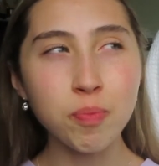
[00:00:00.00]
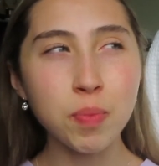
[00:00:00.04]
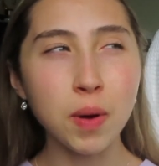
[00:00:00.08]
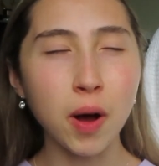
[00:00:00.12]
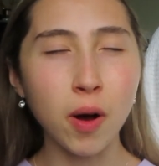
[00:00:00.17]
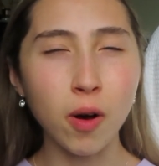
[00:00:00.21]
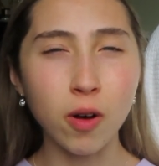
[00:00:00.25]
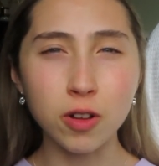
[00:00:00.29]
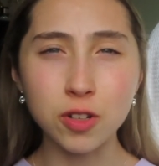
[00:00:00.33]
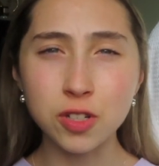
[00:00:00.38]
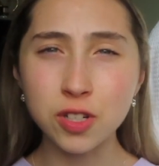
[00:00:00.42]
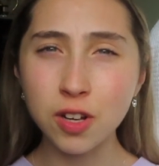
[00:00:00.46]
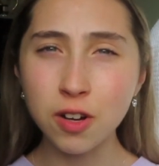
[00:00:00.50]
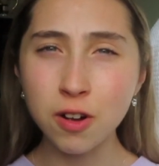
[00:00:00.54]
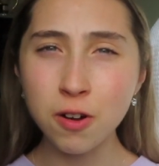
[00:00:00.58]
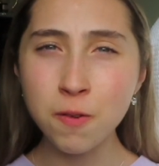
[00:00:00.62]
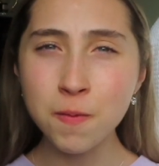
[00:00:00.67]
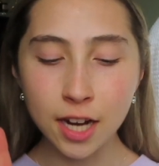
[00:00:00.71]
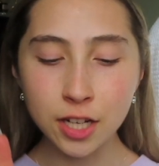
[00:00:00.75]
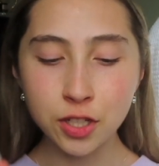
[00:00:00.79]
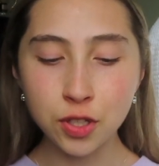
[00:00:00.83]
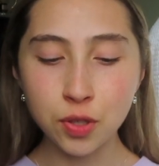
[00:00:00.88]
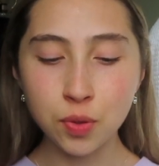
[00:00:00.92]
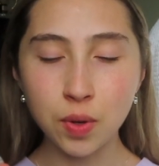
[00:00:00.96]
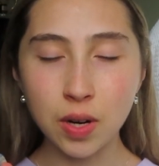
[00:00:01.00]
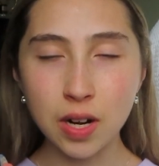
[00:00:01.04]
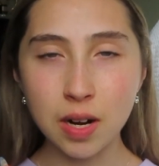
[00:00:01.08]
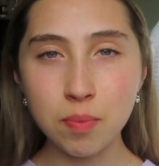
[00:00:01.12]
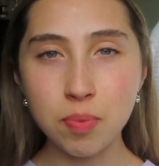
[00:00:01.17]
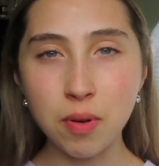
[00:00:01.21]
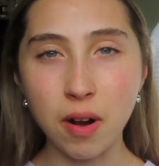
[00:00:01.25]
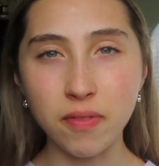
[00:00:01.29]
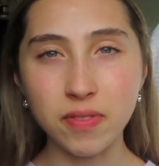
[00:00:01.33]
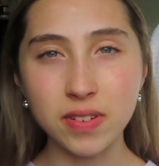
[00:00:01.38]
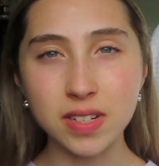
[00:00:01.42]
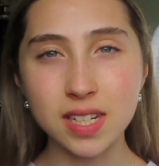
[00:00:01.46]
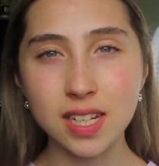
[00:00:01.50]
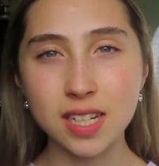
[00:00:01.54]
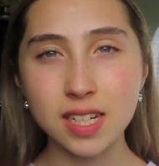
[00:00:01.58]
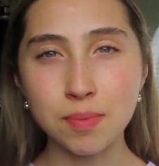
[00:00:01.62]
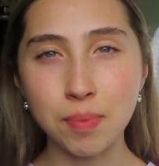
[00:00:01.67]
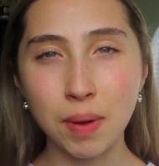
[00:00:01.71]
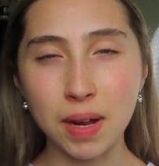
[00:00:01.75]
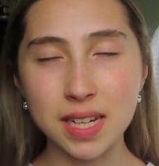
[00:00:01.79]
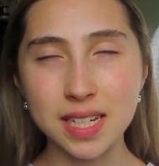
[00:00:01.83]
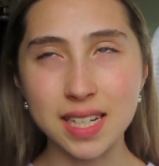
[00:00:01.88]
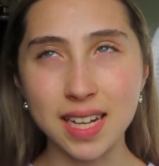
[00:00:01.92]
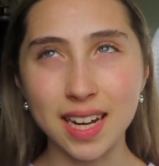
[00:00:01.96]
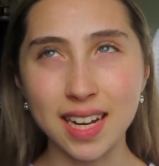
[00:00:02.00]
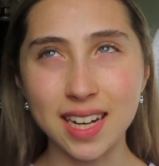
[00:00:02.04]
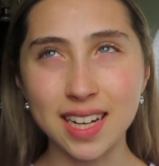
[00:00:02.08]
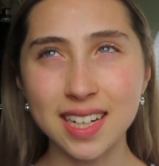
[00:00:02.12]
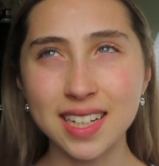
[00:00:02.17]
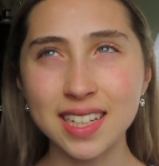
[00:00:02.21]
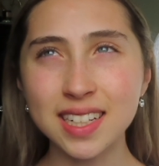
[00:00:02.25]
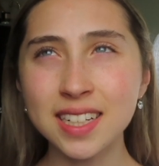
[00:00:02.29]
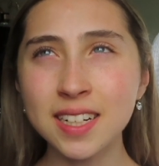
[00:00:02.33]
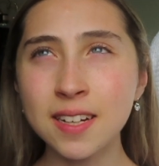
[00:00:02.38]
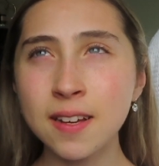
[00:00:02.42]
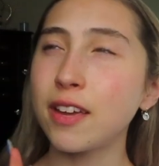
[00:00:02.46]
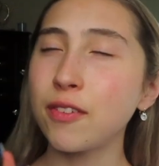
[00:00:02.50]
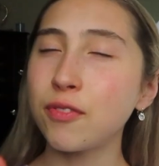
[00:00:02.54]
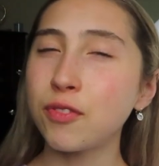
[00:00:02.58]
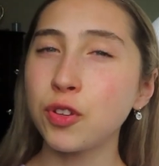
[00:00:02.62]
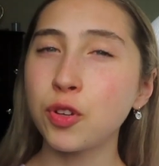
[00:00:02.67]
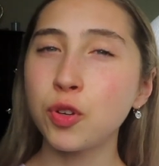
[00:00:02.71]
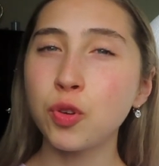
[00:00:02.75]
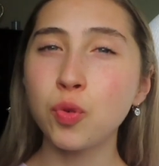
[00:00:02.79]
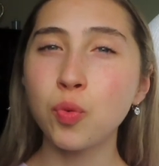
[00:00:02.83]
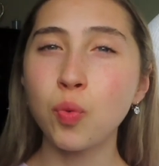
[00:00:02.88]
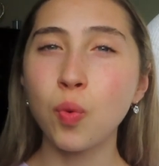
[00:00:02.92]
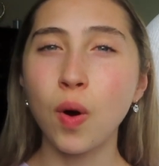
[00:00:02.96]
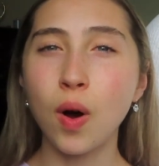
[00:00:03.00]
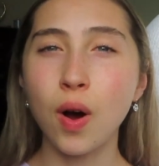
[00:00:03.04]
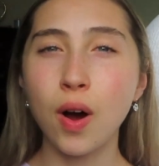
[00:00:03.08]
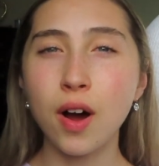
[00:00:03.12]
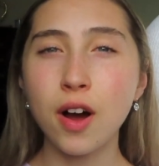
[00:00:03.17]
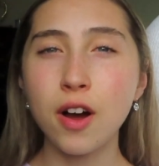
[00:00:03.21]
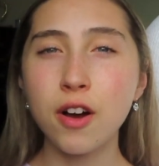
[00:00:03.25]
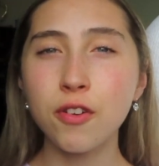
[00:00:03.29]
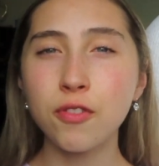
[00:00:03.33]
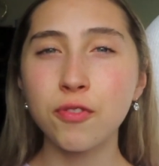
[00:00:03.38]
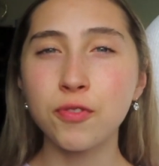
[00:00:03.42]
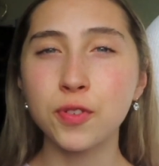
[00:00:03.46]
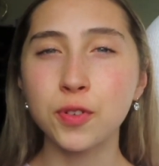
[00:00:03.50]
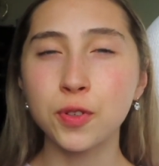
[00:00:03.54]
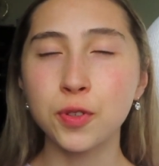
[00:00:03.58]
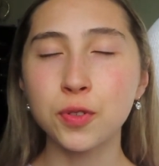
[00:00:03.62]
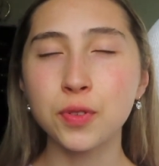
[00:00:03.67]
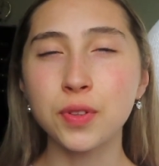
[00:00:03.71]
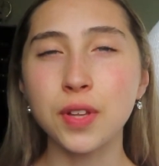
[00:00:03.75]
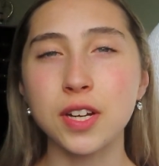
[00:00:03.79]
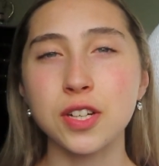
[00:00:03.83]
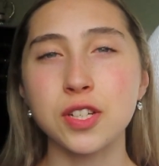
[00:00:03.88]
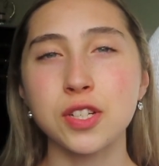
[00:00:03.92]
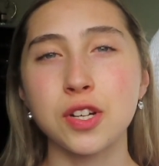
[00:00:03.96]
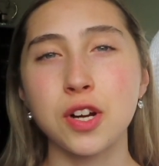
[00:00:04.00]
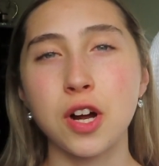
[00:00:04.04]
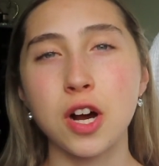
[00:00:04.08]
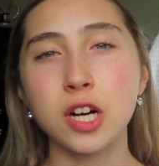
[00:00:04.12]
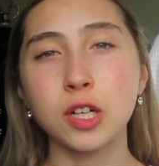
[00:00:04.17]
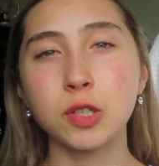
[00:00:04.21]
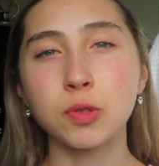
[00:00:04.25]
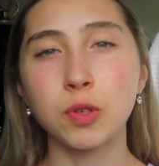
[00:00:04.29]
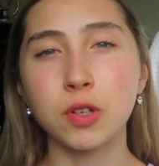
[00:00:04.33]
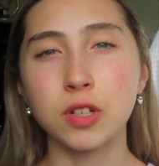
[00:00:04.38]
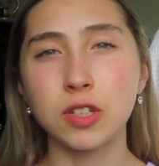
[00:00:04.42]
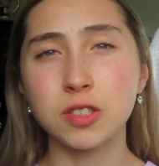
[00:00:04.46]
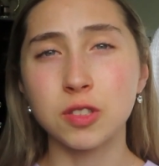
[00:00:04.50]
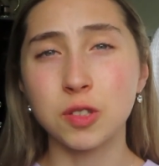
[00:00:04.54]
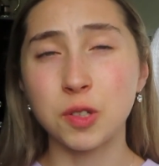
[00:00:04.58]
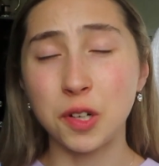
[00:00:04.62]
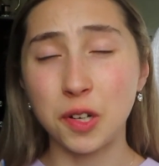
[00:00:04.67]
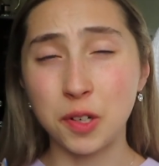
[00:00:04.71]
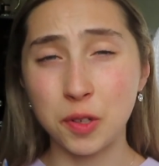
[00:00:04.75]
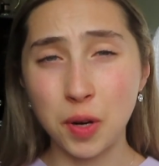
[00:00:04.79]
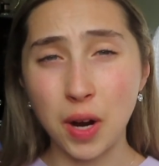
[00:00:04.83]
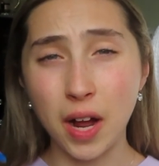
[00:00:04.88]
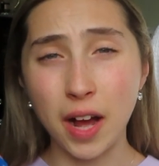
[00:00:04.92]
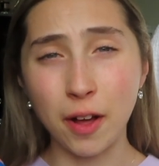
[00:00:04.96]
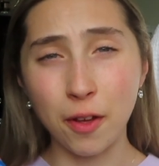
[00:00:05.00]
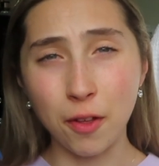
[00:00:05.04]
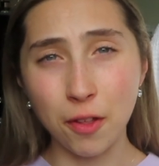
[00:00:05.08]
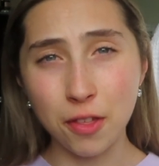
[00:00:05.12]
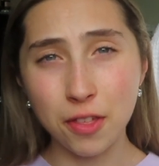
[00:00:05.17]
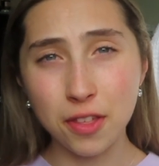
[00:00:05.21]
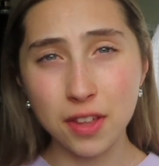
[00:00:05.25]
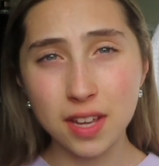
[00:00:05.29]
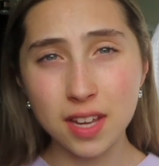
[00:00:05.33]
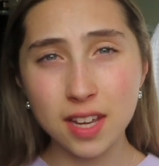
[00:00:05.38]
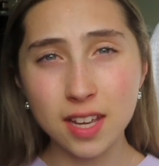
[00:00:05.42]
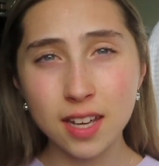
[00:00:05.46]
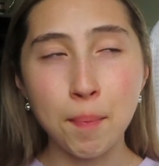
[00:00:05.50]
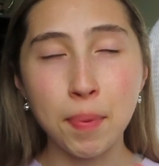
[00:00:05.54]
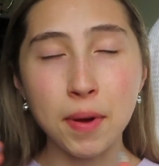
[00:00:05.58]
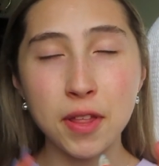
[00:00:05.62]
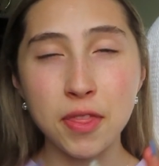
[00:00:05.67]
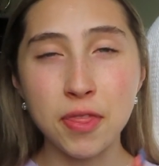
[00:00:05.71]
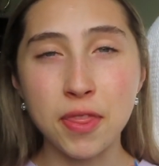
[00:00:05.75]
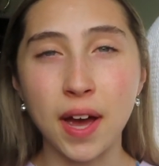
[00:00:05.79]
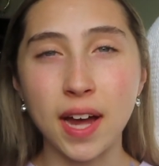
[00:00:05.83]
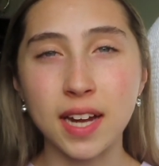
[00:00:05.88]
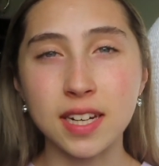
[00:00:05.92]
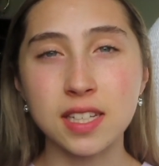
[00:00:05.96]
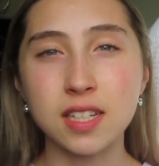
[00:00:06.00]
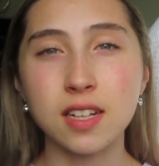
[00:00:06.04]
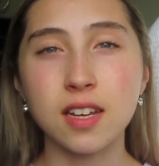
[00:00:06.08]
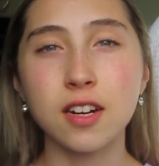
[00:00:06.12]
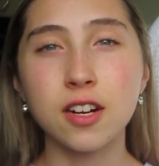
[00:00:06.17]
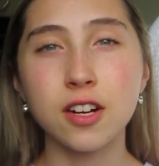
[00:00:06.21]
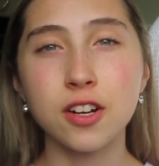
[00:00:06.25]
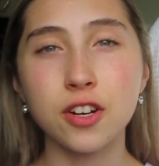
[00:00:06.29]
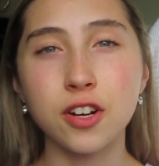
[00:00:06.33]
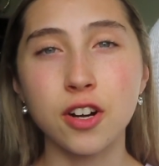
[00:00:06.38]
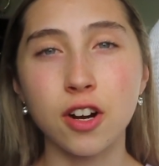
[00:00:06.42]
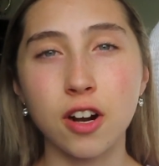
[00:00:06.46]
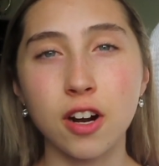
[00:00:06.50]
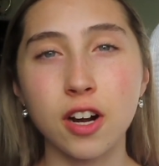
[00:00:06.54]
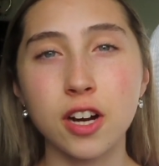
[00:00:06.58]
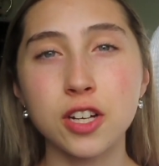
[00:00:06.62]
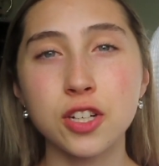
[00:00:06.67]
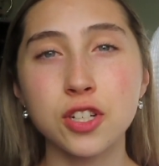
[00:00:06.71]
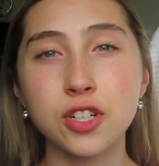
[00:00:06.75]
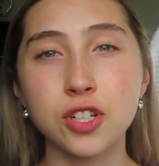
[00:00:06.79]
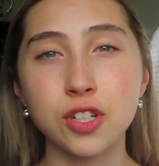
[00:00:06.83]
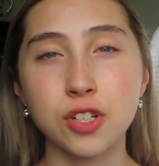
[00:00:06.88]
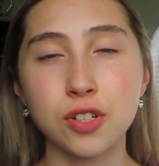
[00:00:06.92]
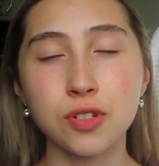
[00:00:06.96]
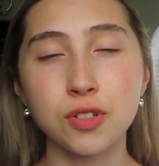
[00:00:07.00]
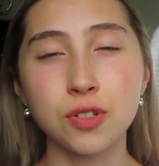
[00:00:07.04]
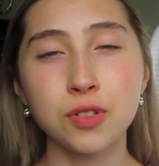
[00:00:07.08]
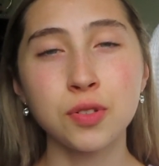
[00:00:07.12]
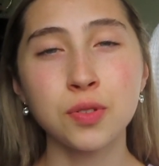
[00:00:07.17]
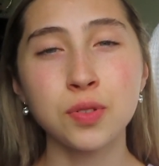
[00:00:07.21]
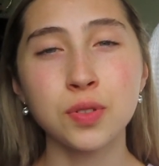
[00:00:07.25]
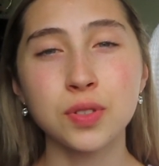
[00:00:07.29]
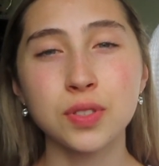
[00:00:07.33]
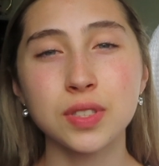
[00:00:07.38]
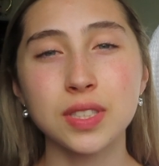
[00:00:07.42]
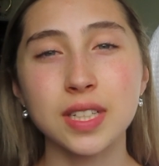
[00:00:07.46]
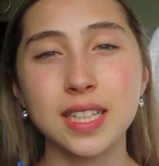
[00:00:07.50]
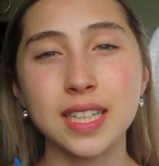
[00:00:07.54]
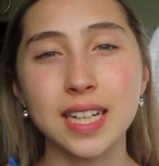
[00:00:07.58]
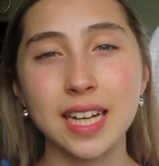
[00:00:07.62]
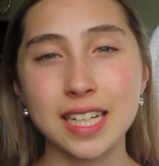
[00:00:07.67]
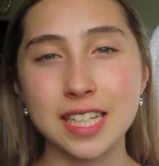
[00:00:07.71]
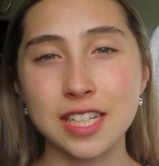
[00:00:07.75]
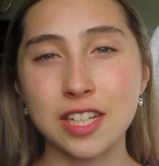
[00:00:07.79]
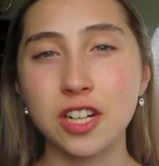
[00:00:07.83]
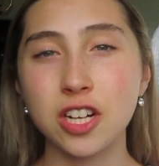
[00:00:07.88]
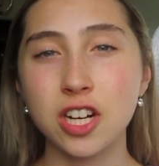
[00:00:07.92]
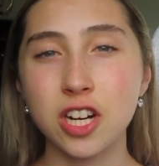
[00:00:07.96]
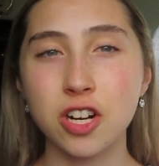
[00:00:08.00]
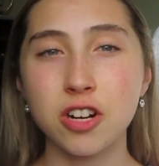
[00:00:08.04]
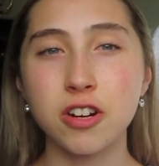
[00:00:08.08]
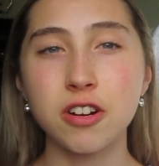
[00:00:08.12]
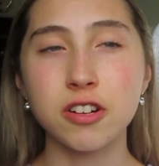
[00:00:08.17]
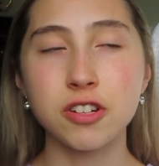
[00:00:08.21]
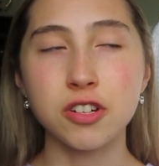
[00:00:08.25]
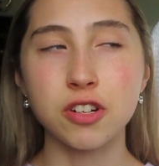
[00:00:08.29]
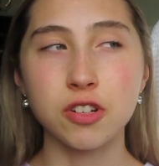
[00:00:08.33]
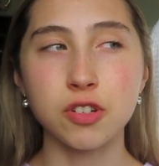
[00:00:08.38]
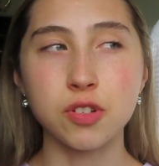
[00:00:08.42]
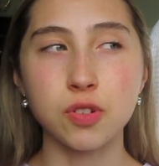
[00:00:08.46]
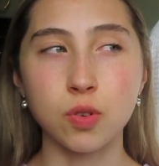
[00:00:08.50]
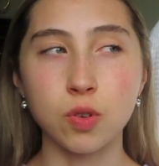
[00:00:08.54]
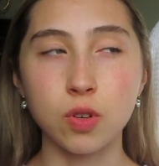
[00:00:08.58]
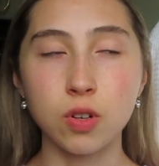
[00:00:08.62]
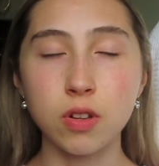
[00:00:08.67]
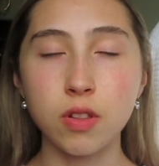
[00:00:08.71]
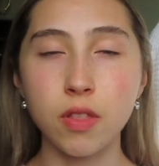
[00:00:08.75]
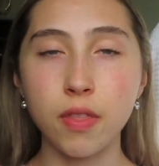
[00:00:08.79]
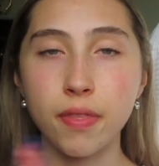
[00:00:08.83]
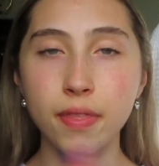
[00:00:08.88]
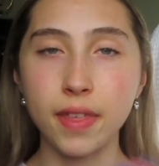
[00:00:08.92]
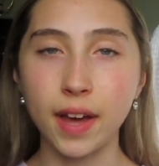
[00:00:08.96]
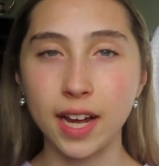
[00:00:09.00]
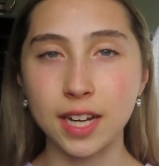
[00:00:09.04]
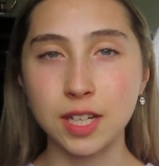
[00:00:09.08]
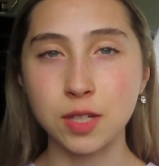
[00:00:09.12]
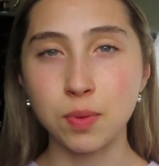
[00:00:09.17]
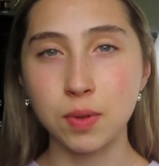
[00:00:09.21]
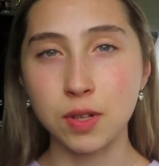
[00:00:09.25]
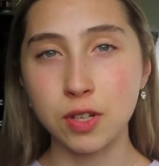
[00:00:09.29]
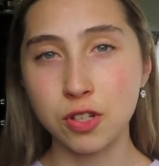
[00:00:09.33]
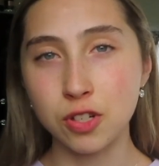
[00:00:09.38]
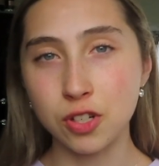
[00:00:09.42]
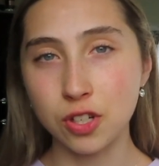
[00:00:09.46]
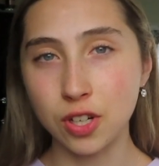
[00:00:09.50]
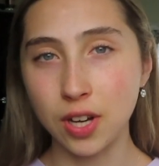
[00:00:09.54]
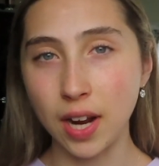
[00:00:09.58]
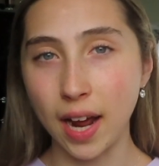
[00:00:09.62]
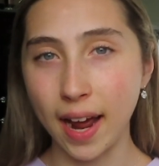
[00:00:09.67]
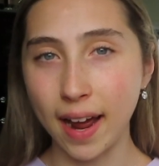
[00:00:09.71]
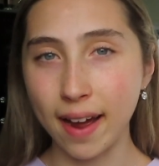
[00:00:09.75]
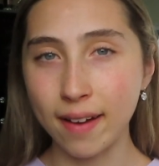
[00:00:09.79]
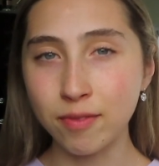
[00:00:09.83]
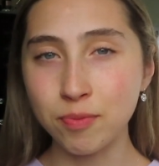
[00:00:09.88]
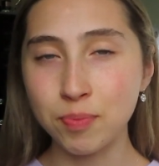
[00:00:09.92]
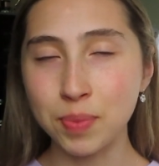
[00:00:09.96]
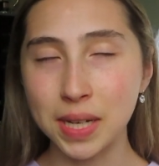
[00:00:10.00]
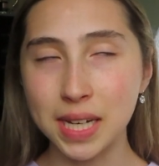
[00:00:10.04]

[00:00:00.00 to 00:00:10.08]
But also, I do want to preface this by saying, if you want a food that's not quote unquote healthy, but that's gonna nourish you and that's gonna nourish your soul, that's what you should have.